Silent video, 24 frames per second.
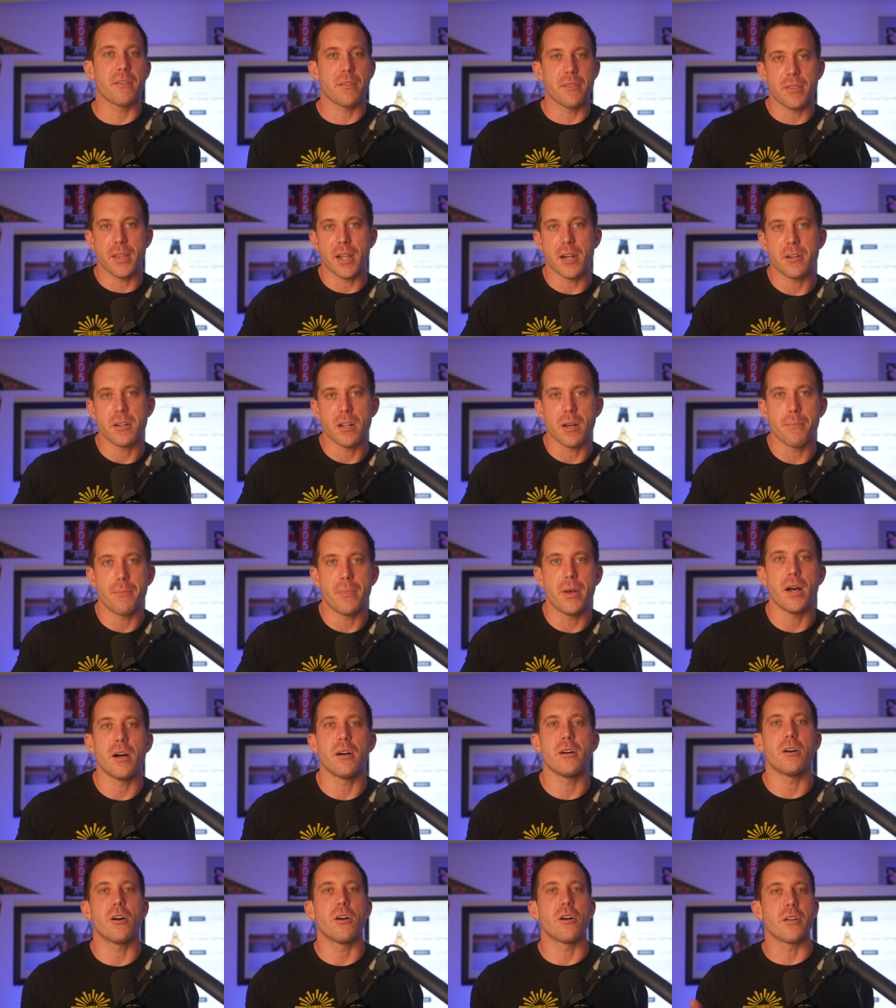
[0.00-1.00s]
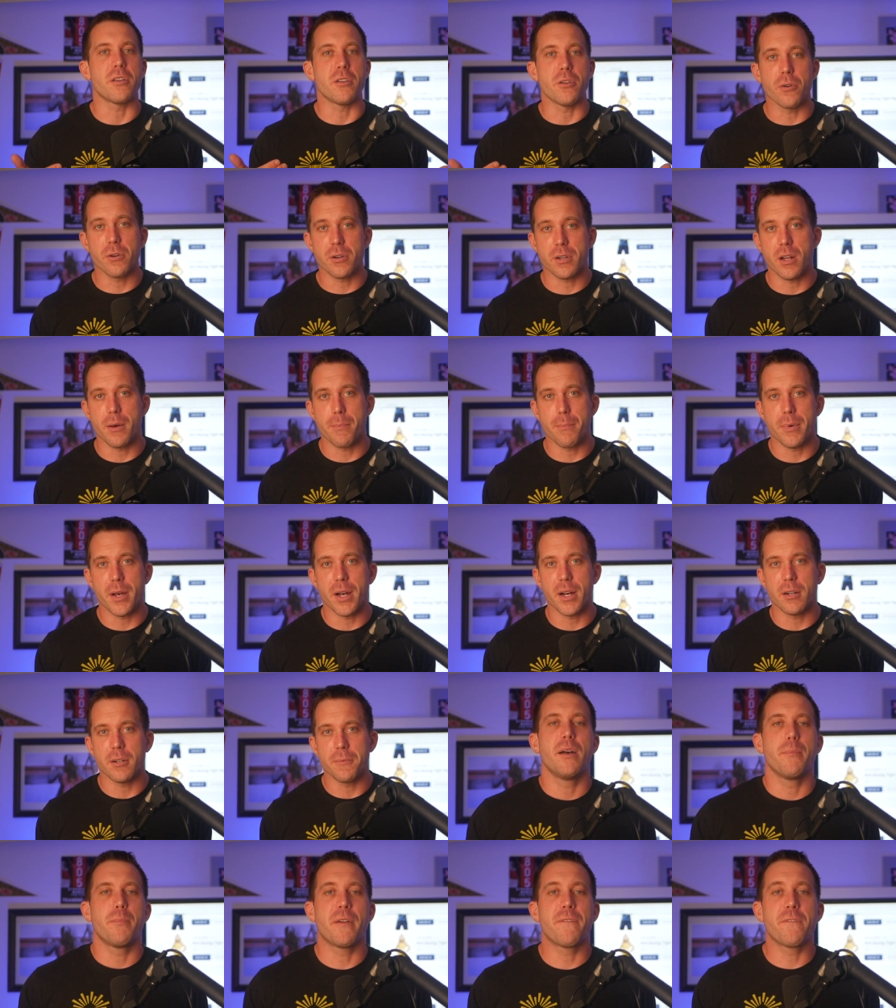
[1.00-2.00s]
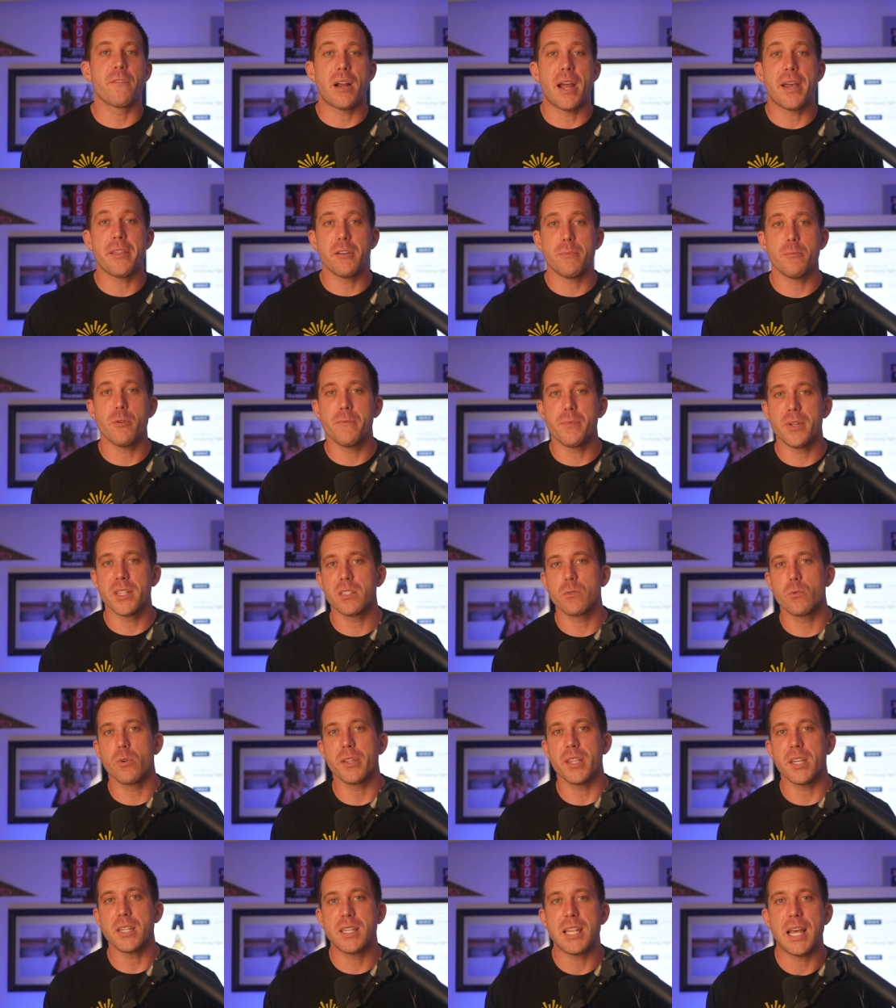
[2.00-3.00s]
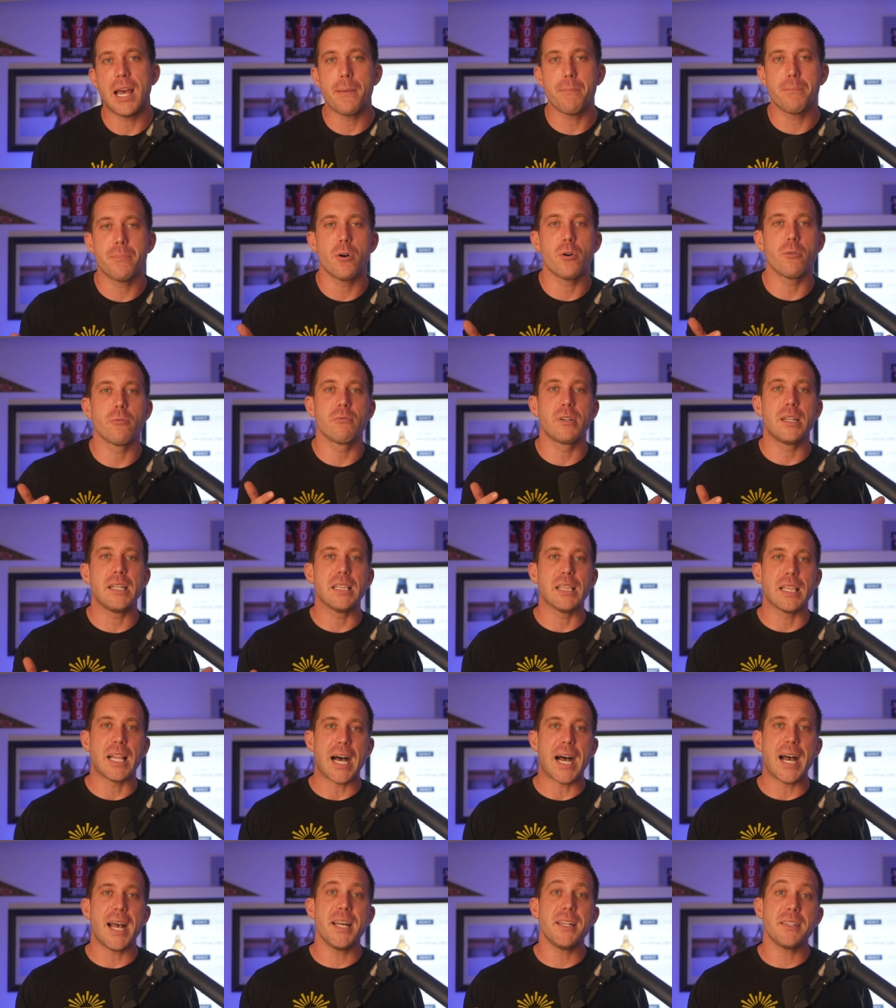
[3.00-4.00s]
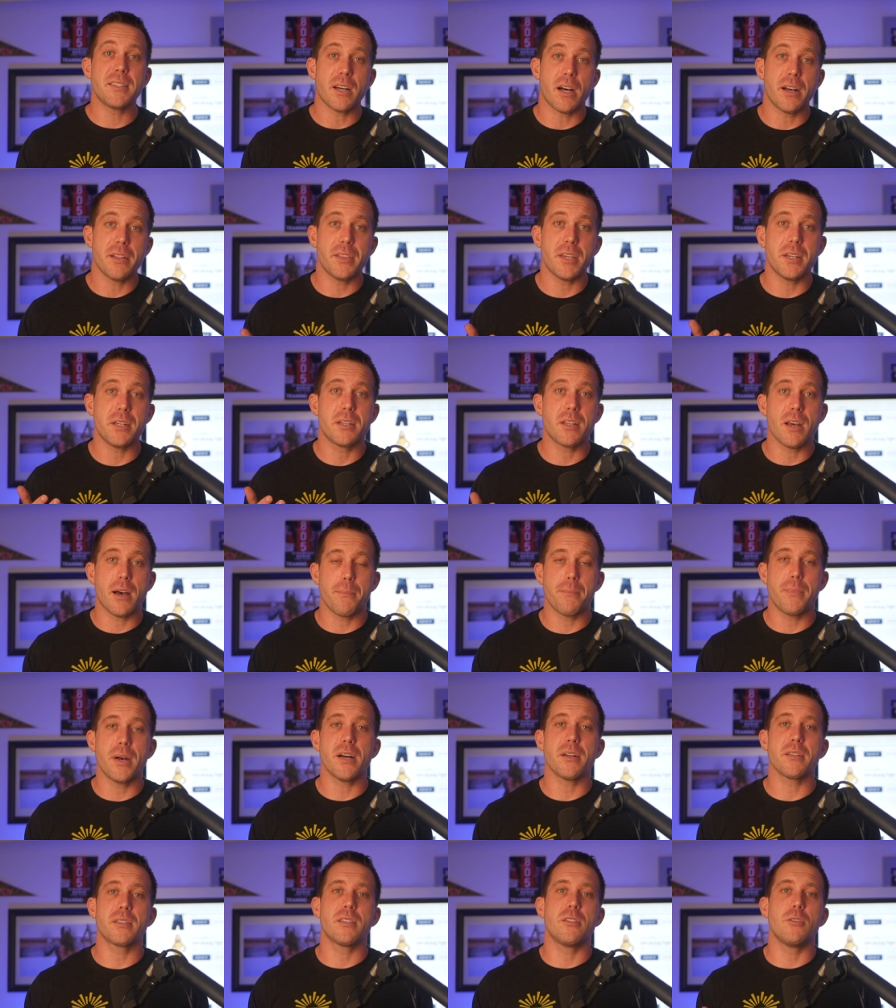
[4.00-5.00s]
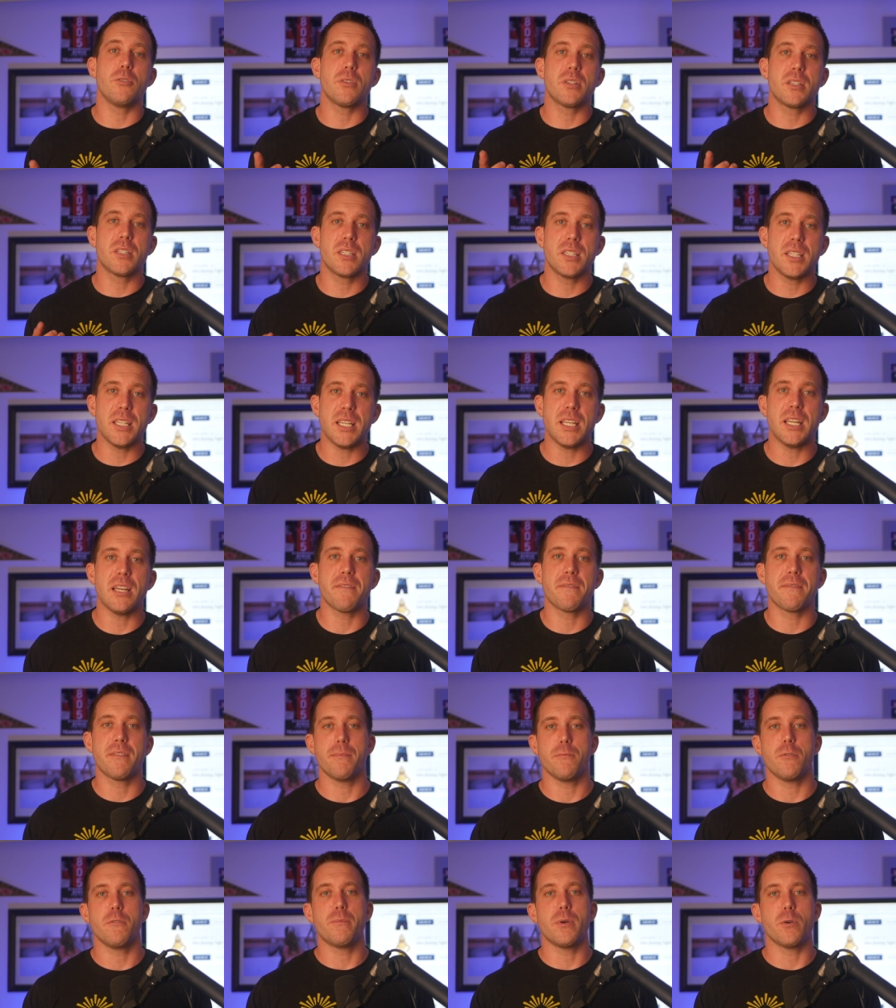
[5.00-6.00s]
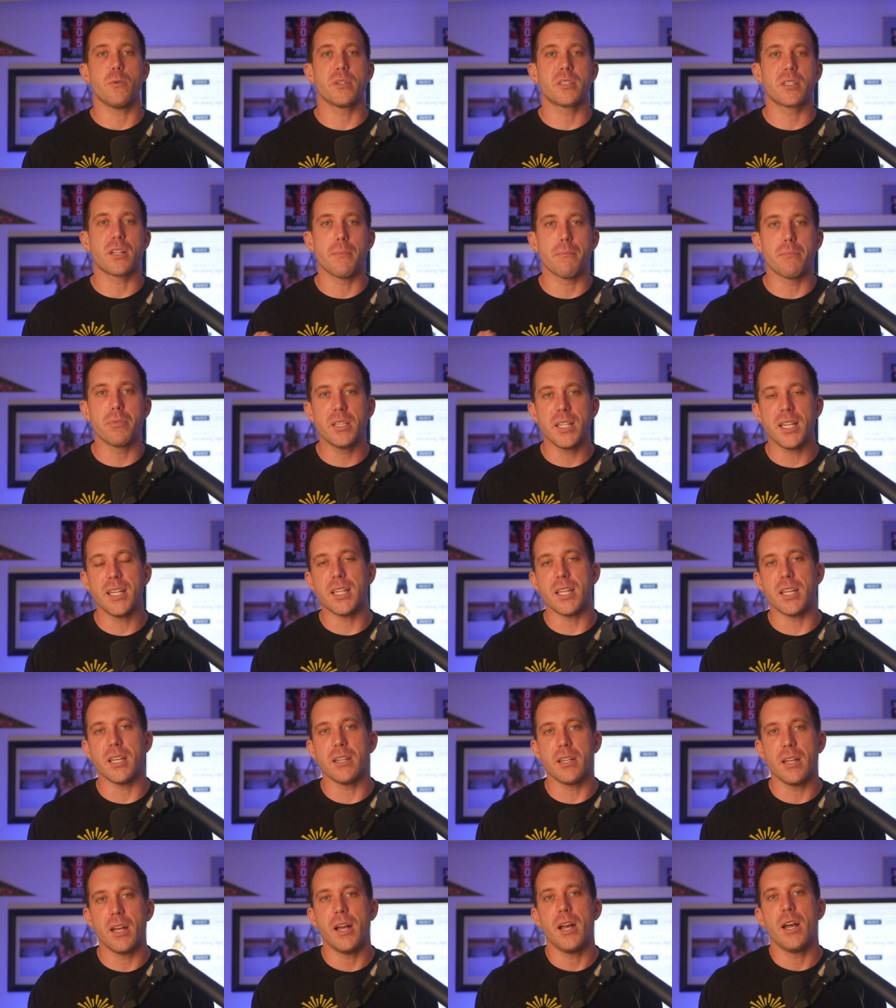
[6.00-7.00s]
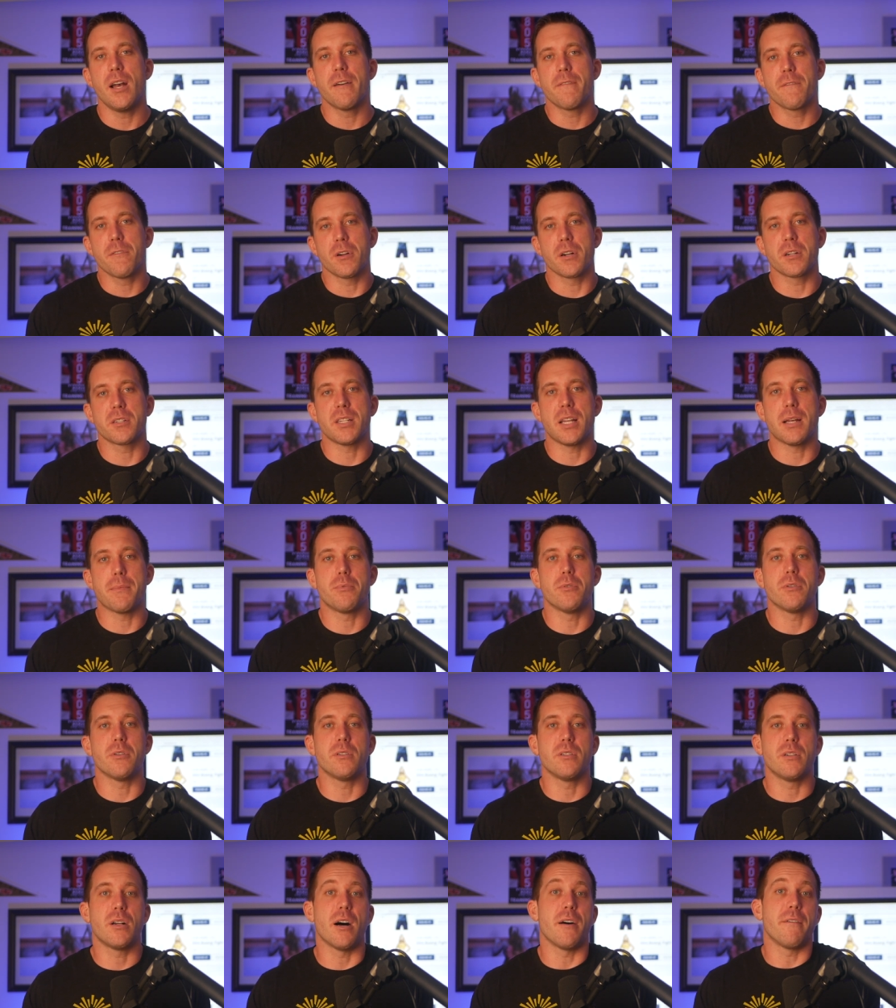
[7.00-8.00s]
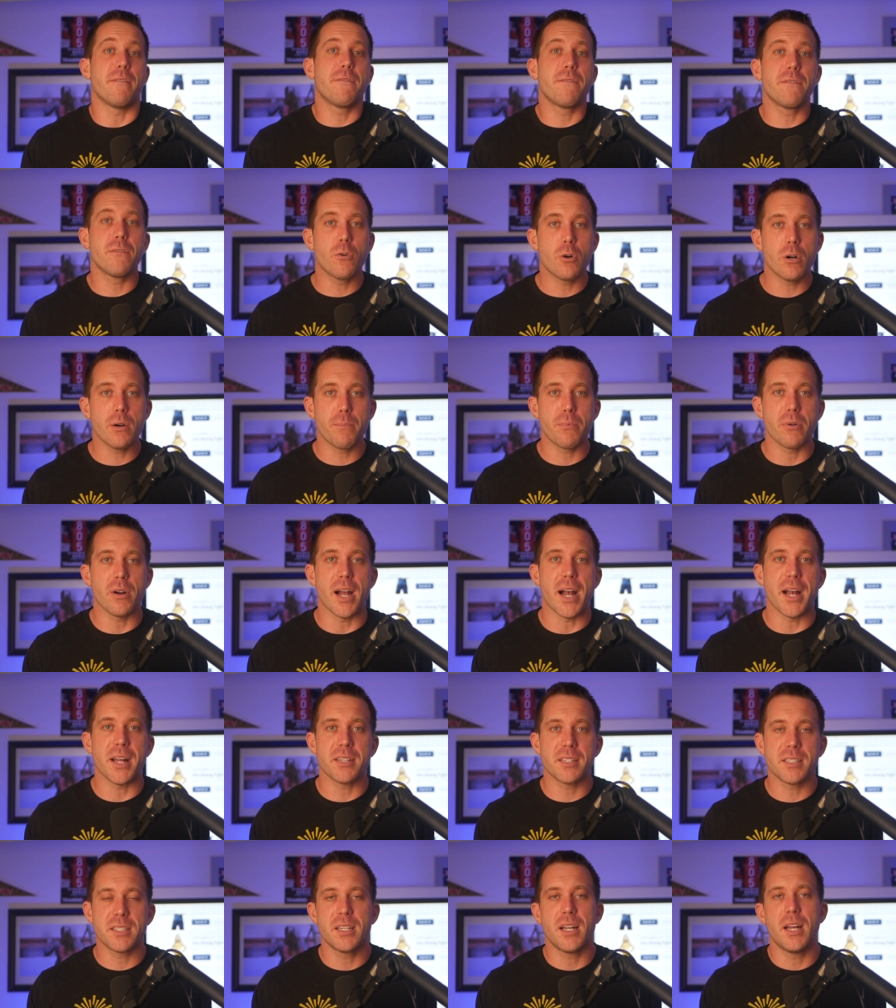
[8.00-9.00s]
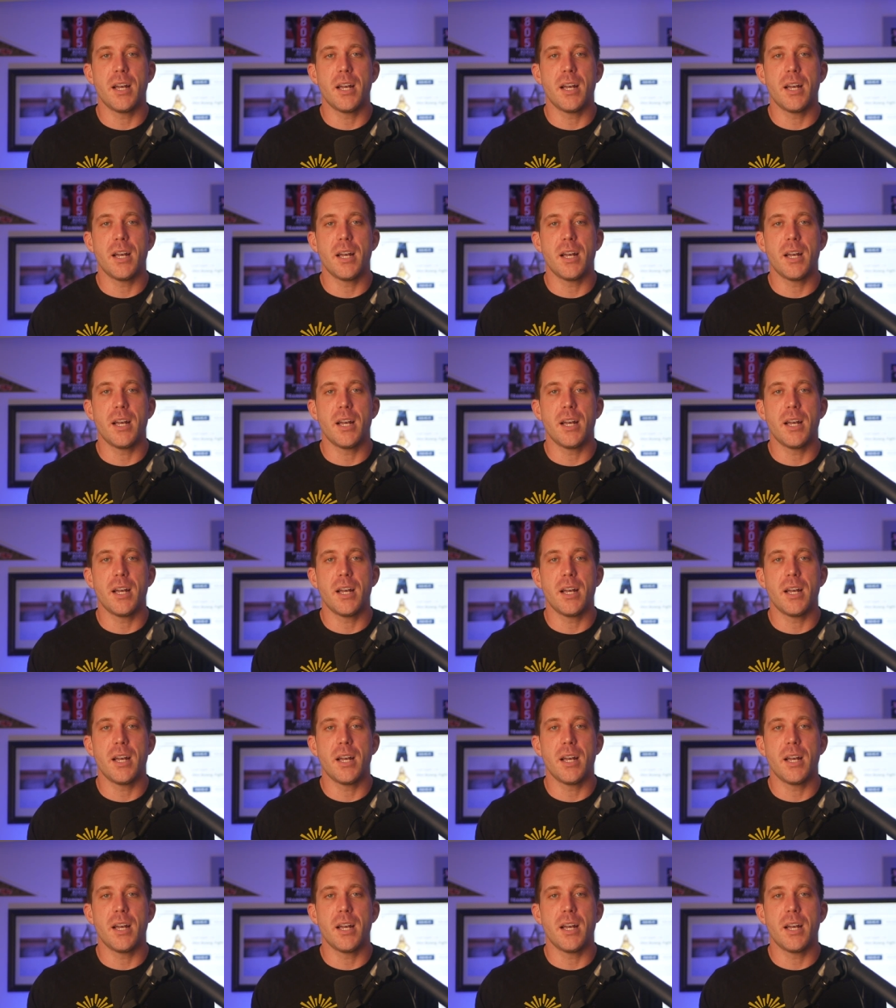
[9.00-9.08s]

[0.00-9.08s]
their dumbbell or your dumbbell. But for other movements where the tempo relies on the dumbbell to see if the movement was completed, for example, a floor press,